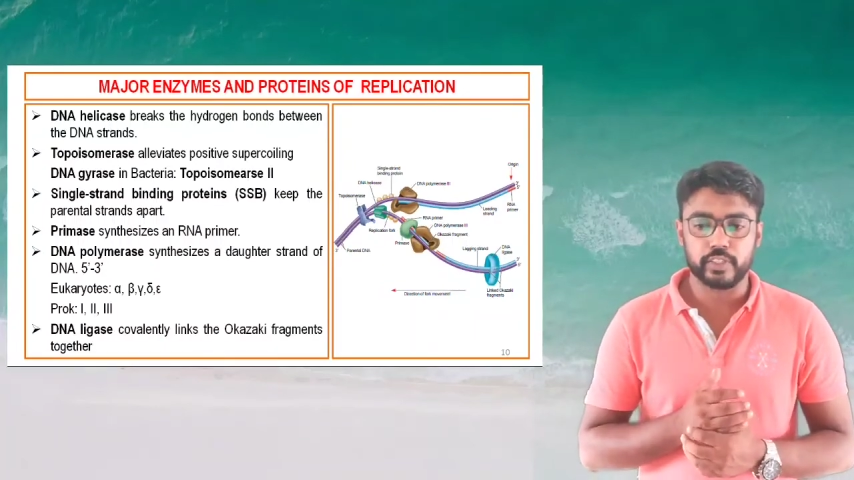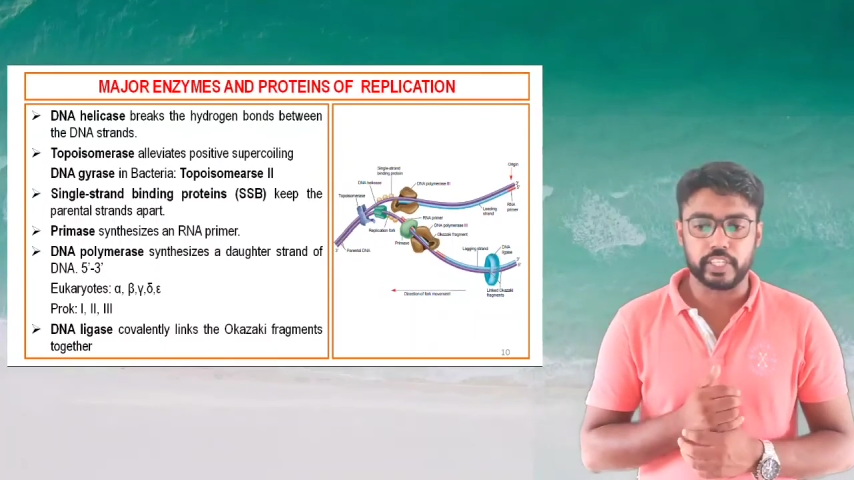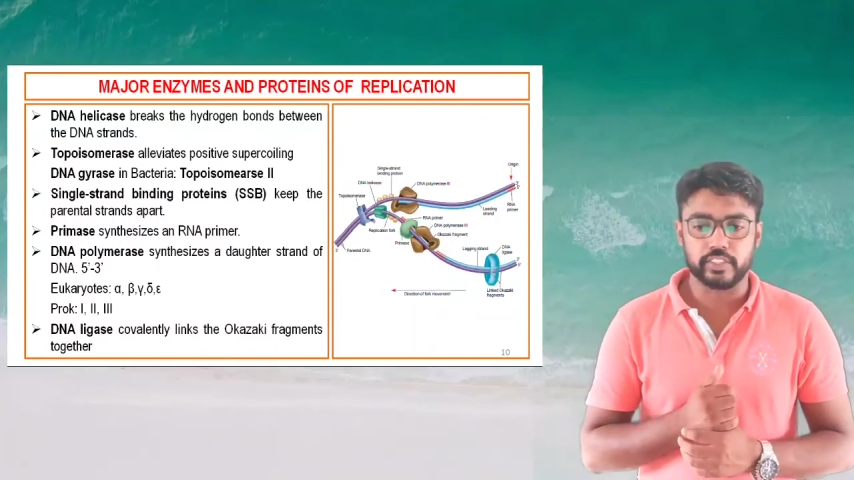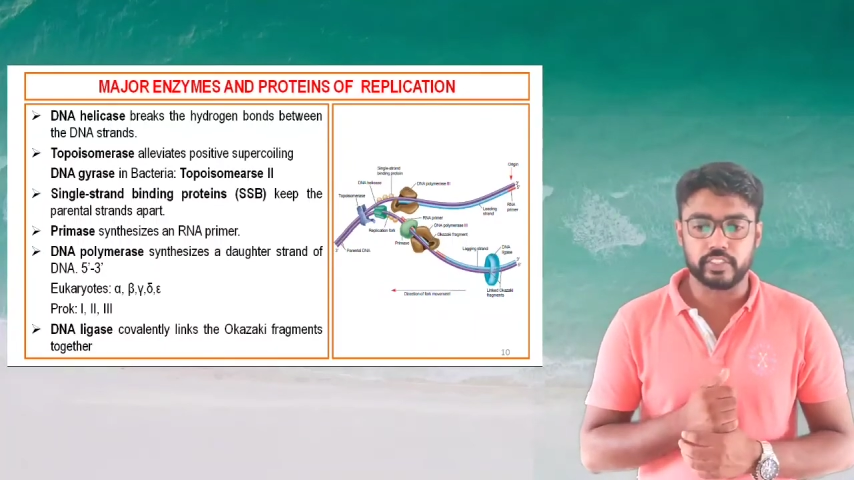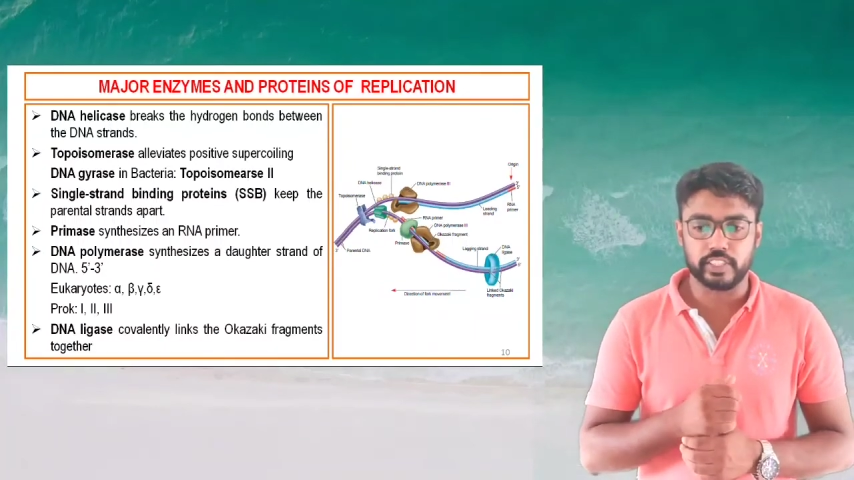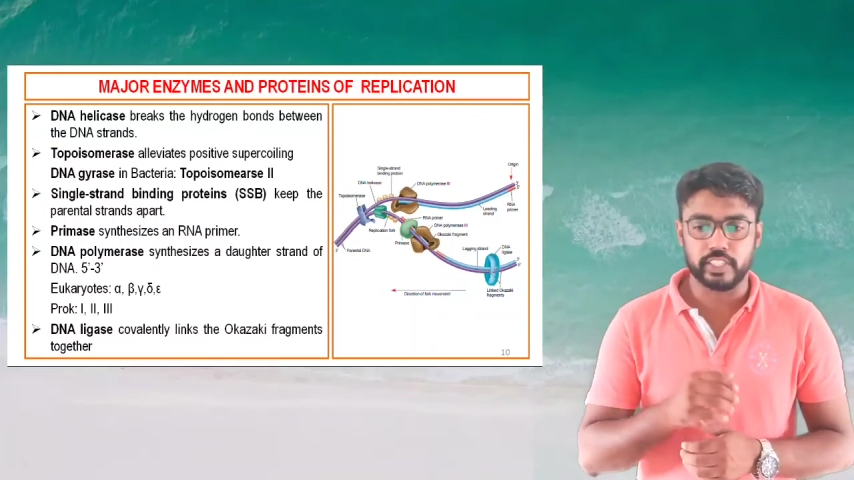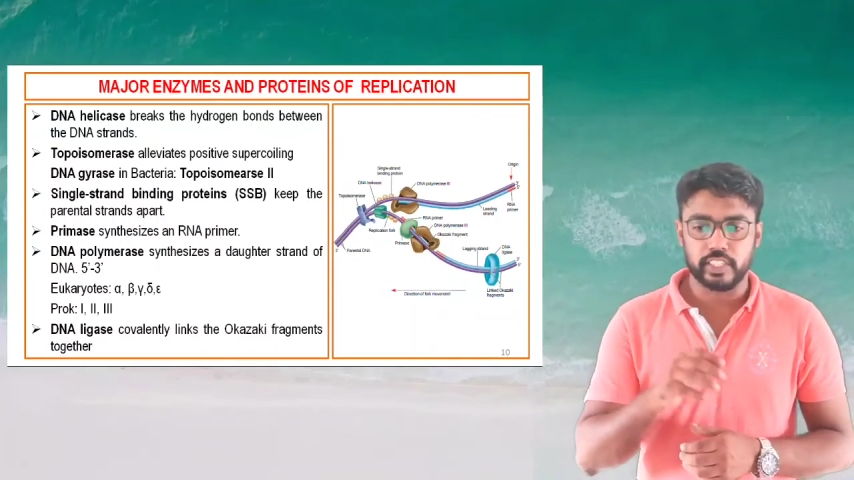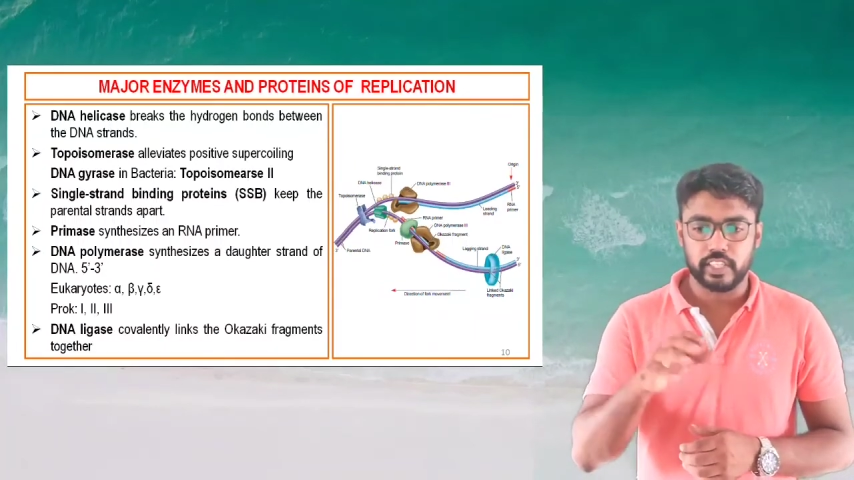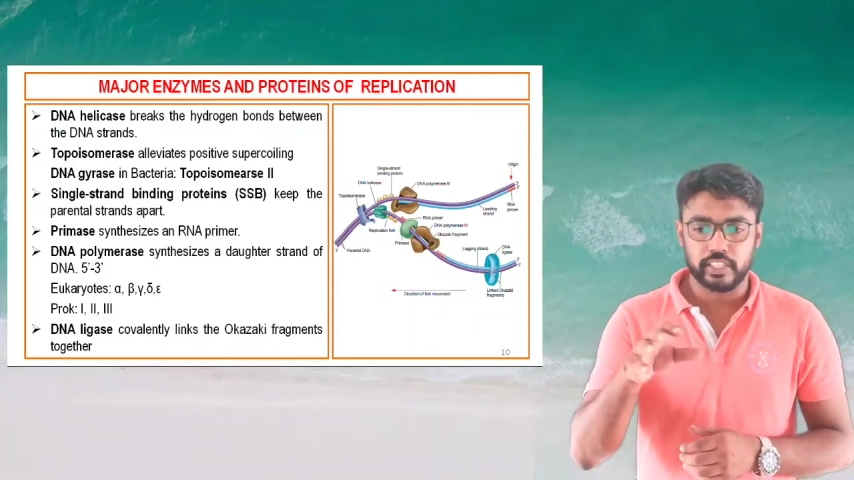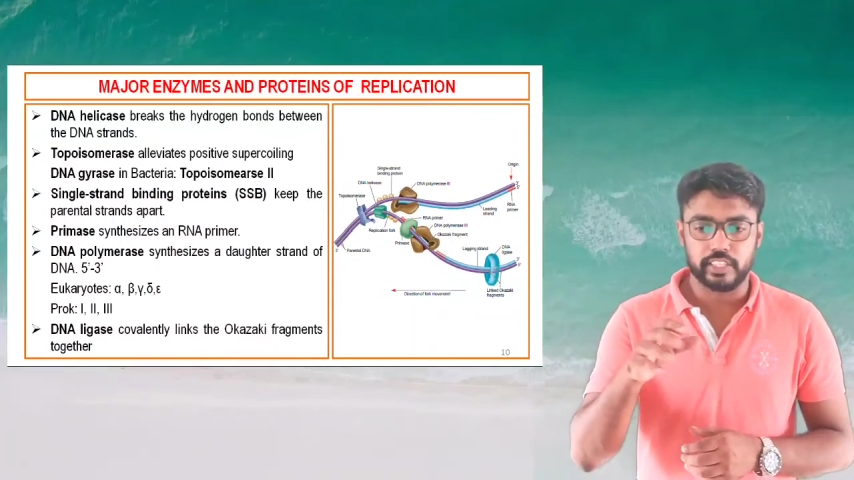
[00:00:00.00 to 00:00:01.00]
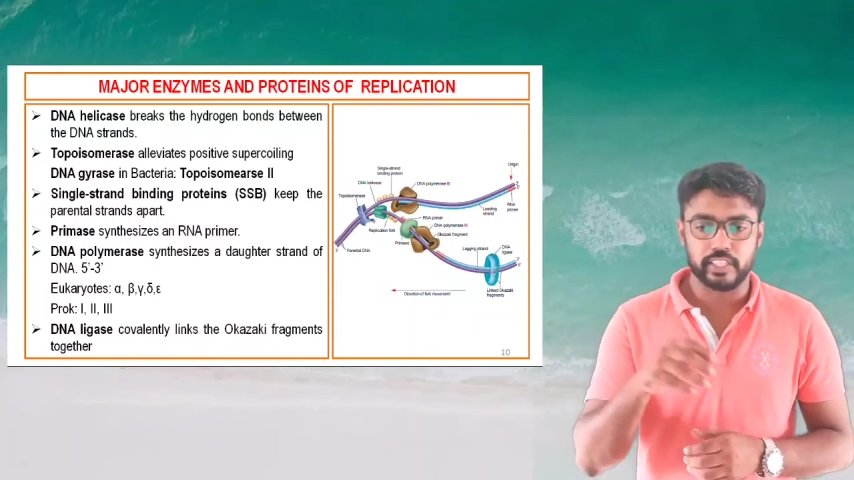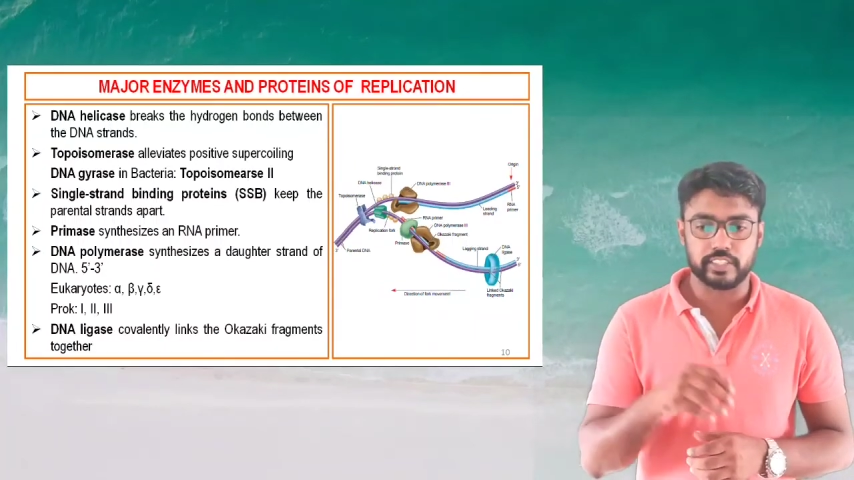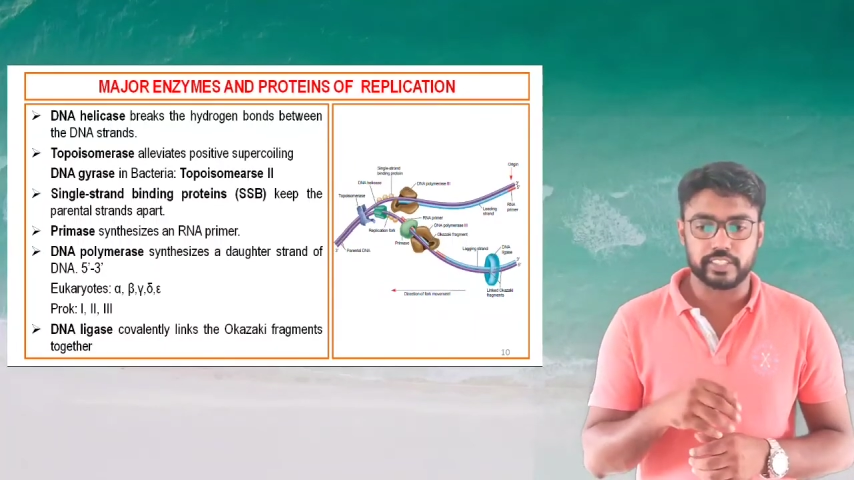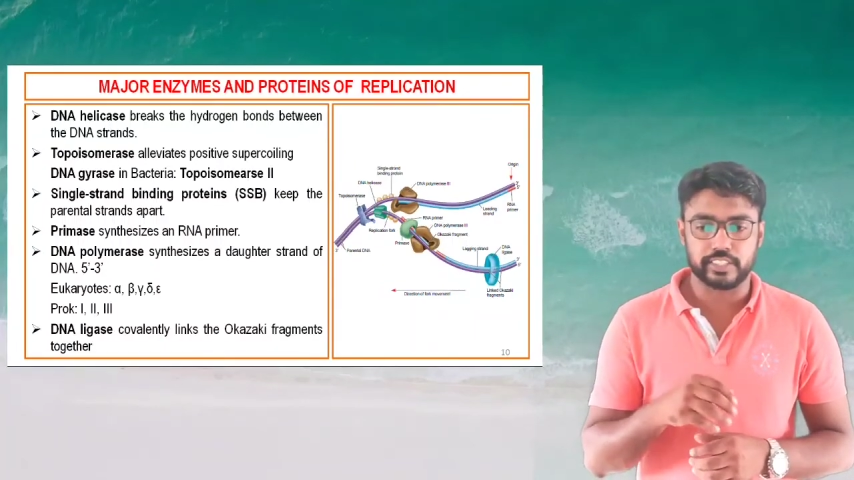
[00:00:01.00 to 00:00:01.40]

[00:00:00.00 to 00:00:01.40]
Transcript: you can see the